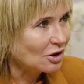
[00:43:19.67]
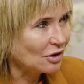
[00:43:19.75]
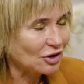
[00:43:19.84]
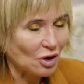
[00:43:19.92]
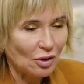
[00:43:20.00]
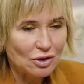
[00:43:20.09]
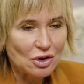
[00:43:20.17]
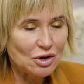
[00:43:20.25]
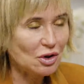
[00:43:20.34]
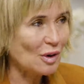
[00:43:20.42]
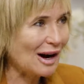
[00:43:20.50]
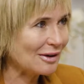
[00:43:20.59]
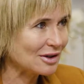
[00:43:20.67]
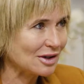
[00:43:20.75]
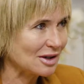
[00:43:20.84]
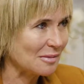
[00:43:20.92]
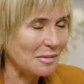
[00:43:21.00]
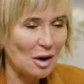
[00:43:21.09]
you sold your 2
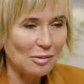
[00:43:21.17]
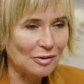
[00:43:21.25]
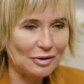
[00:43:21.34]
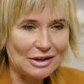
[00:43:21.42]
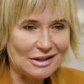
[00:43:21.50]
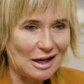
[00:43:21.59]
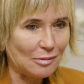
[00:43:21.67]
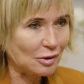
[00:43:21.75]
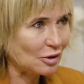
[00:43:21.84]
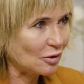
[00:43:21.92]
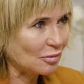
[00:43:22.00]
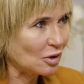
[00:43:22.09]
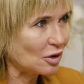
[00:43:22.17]
houses in Melbourne, for example, you've